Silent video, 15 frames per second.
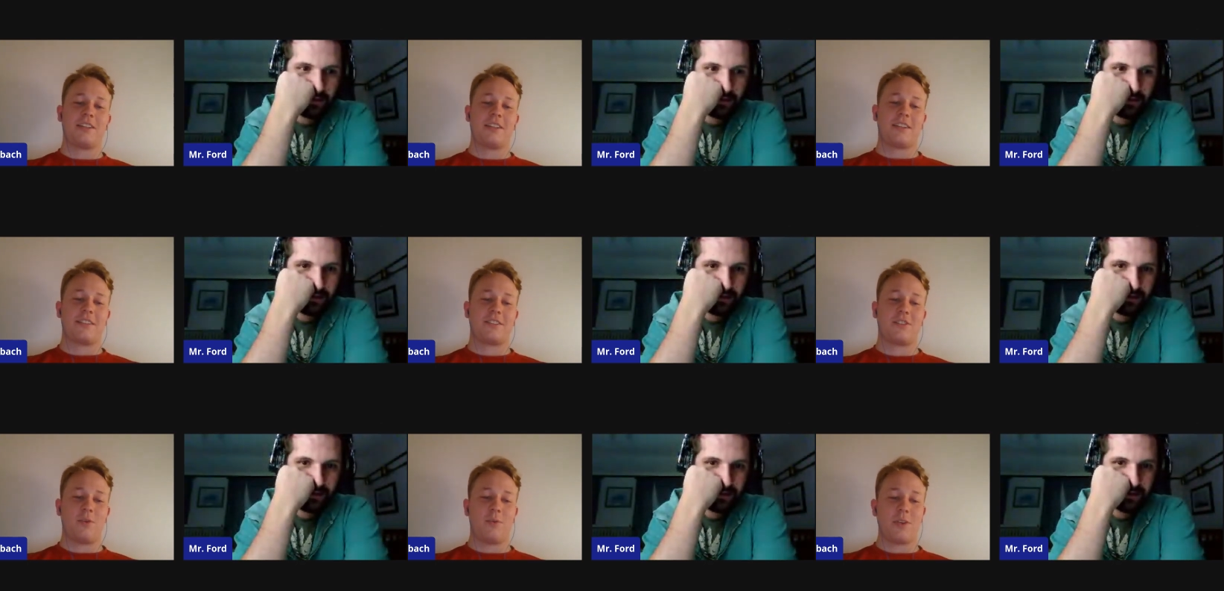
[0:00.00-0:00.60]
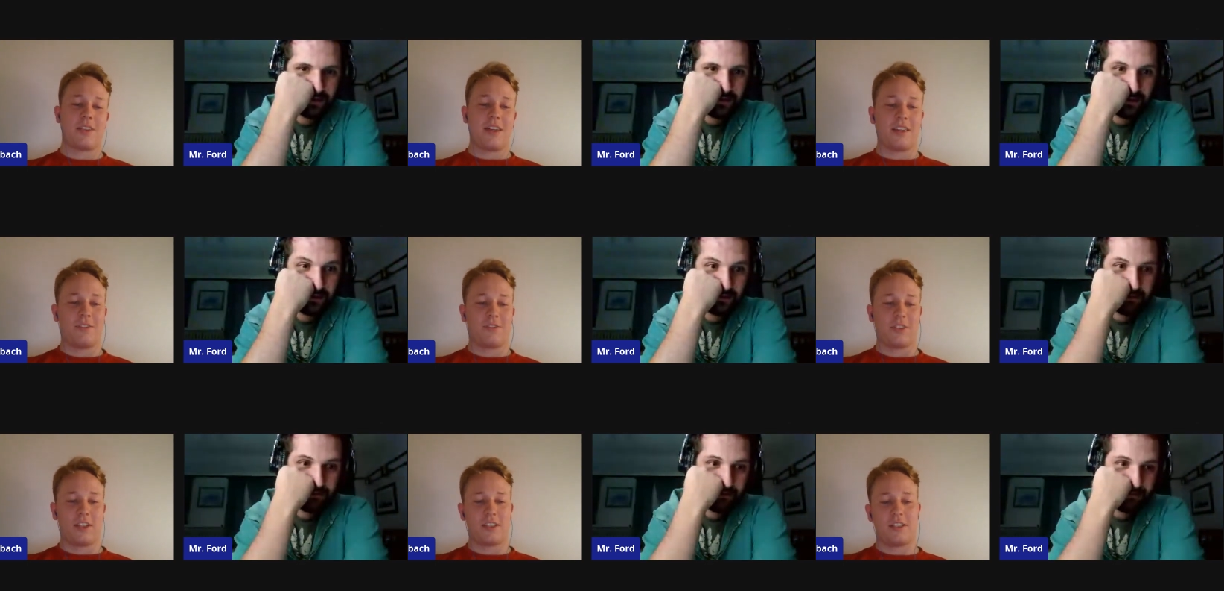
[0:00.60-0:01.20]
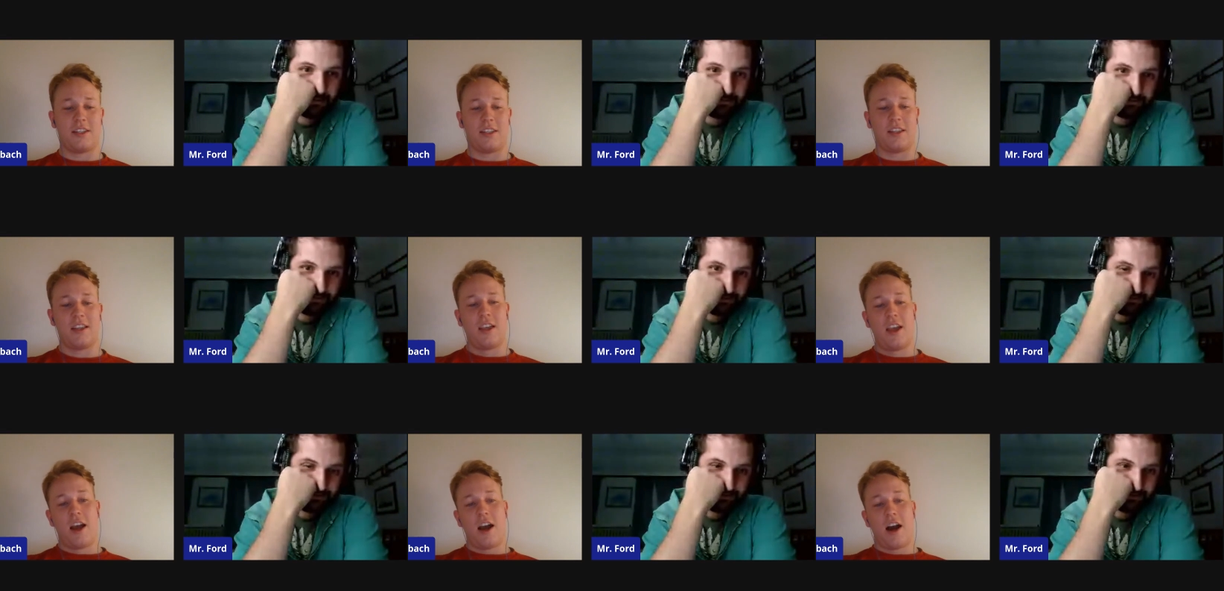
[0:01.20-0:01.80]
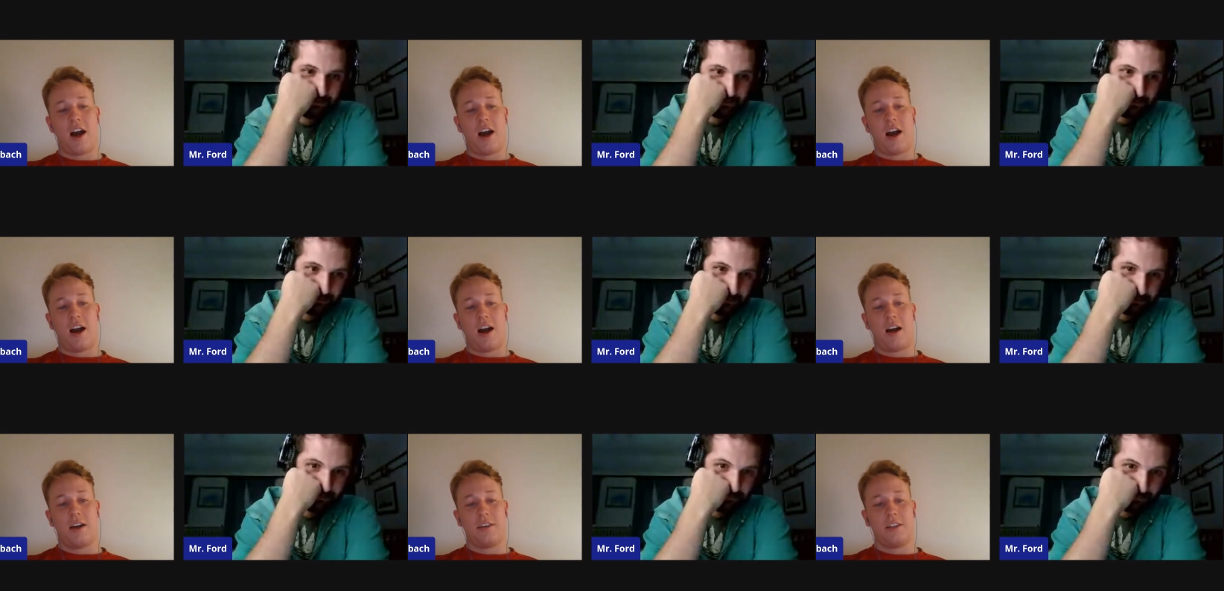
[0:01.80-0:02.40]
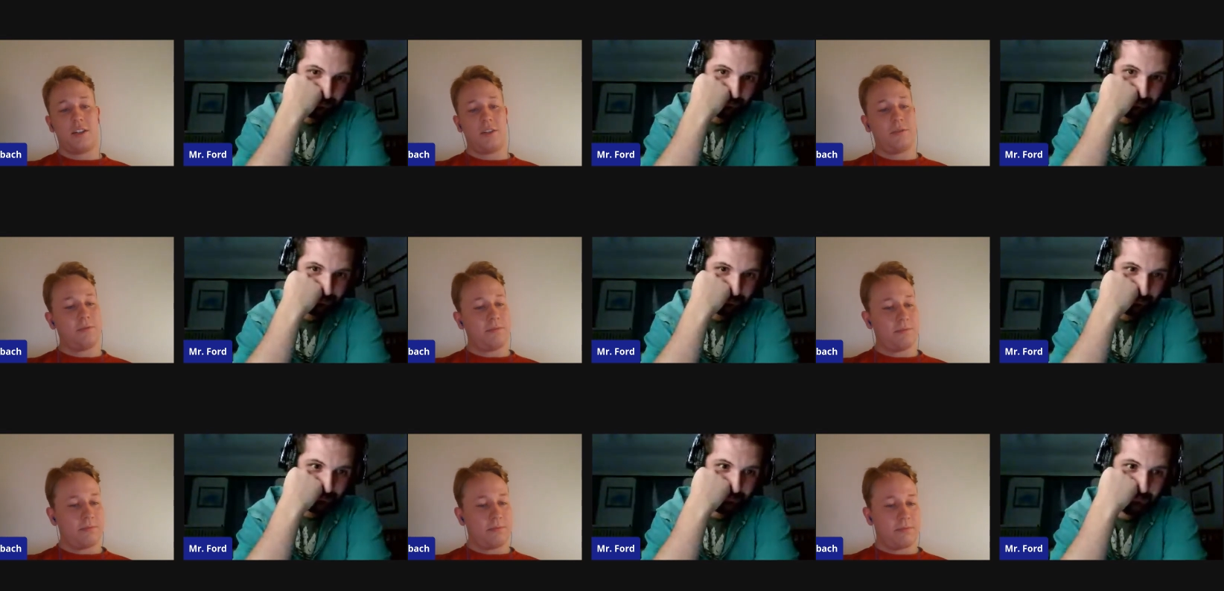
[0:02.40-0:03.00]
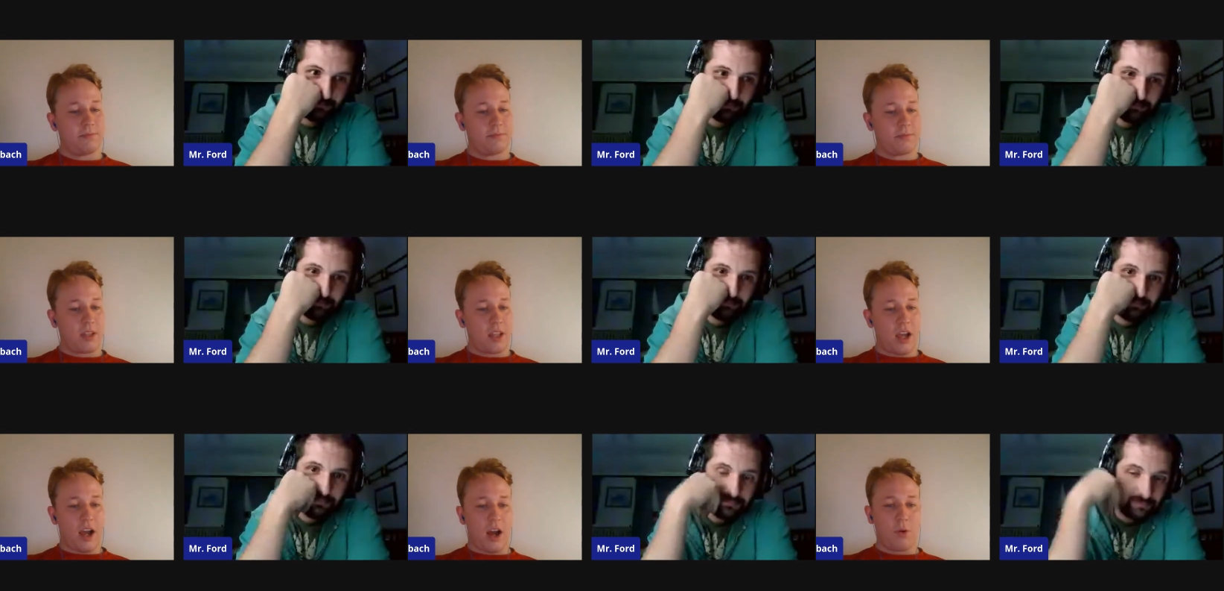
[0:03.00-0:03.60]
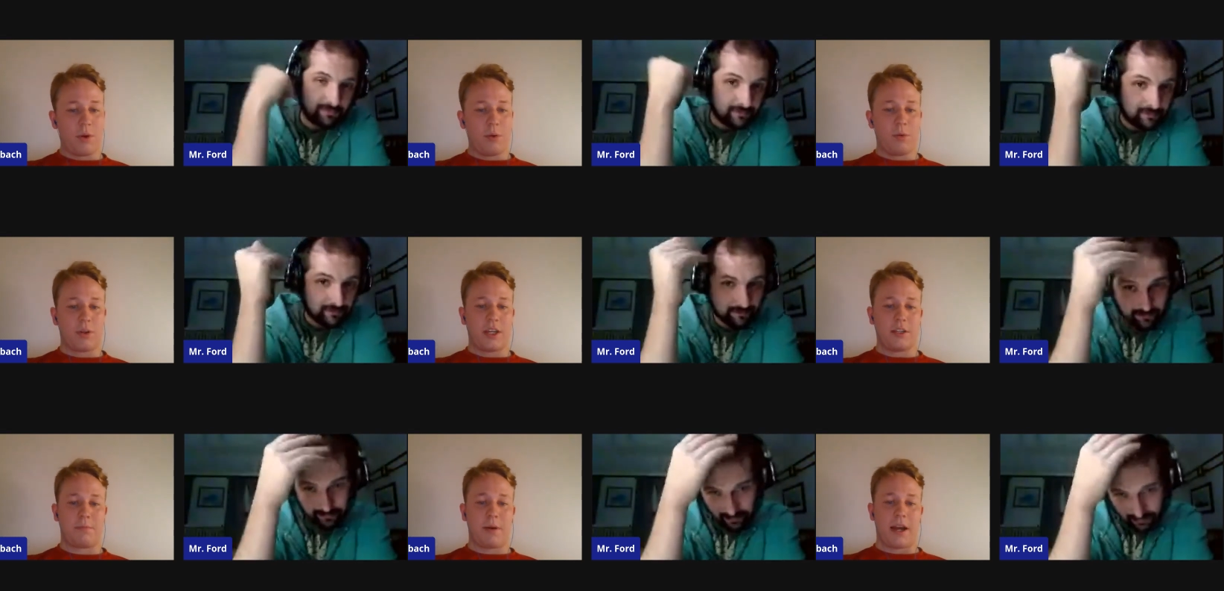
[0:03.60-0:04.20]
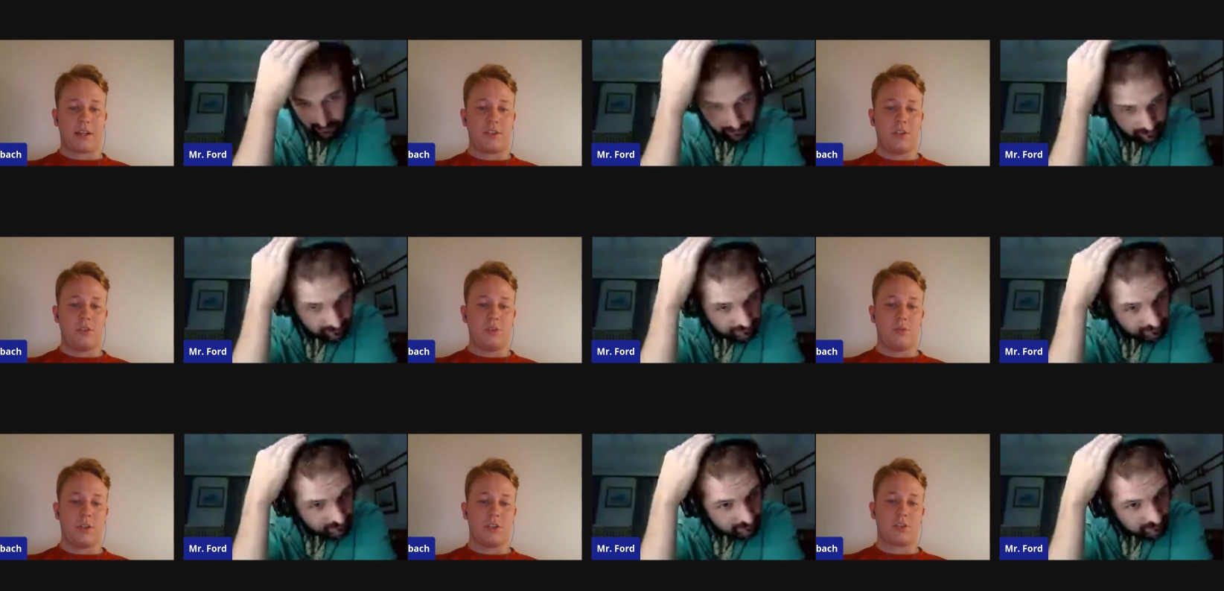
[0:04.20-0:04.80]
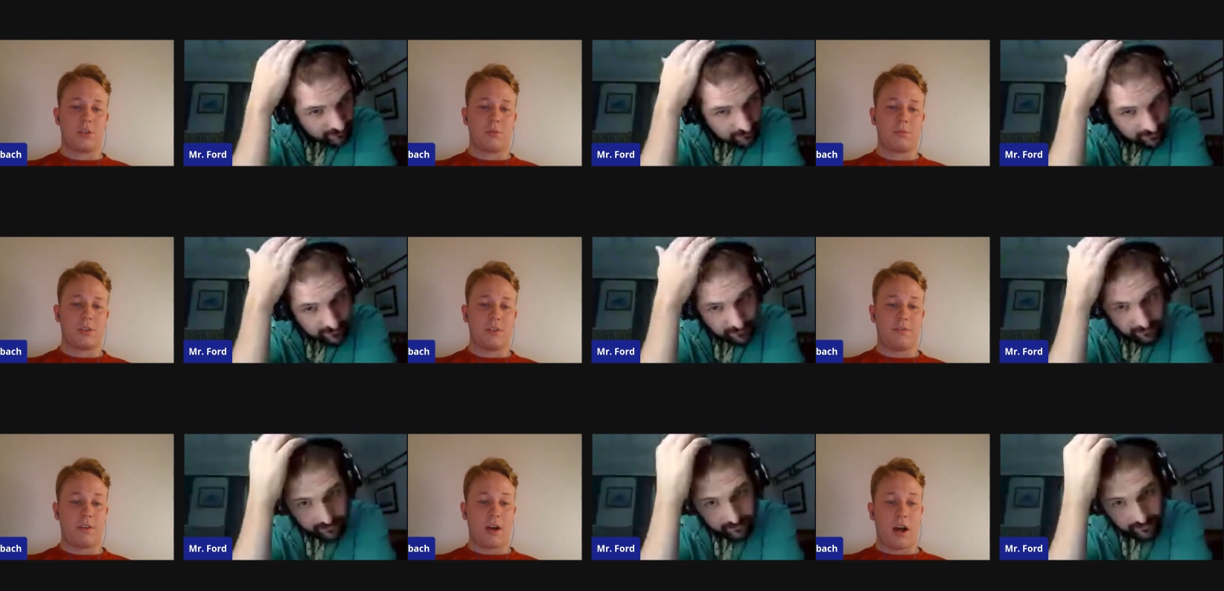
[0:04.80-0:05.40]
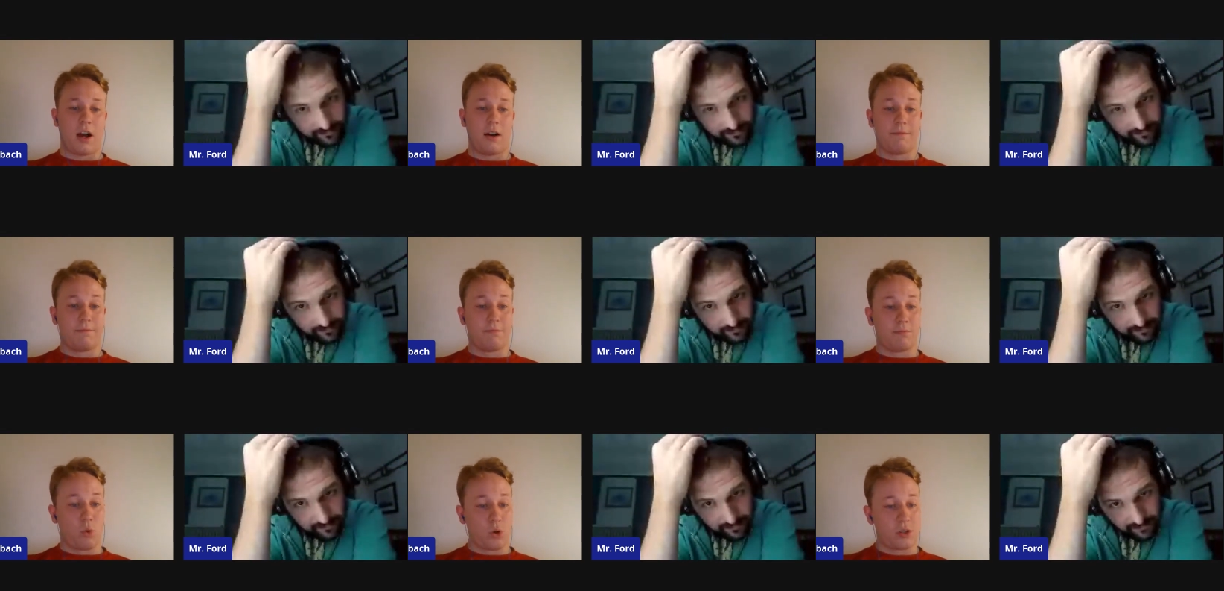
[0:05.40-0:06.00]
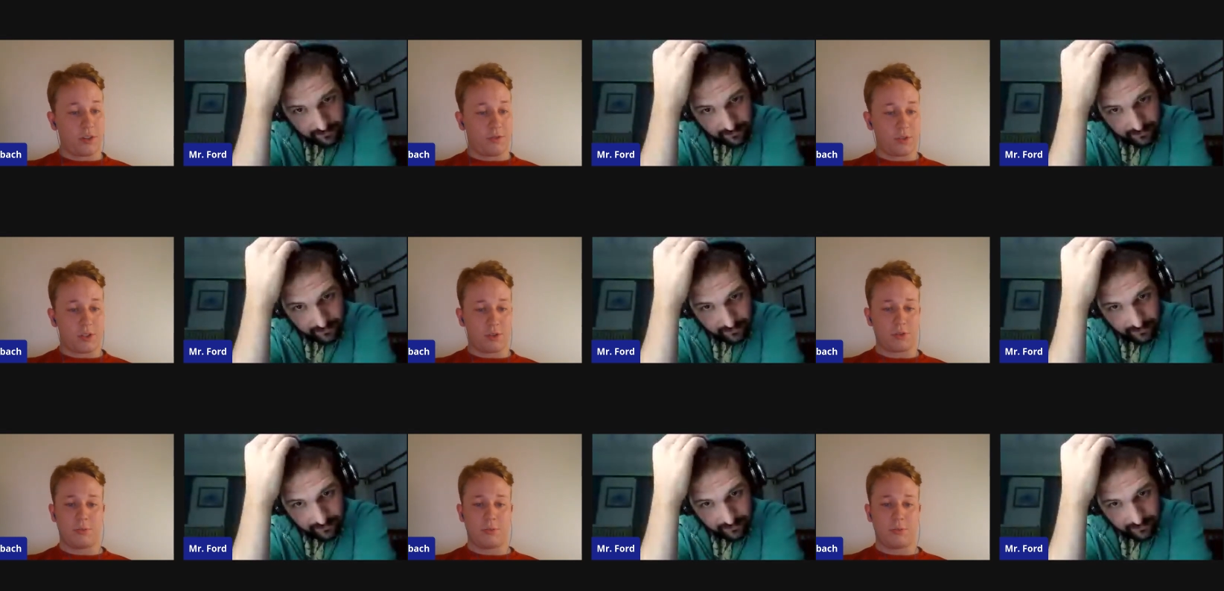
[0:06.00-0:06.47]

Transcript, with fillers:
Speaker 1: project. So we thank you for listening. Uh, you know, uh, we will get back to you in terms of uh, more stuff with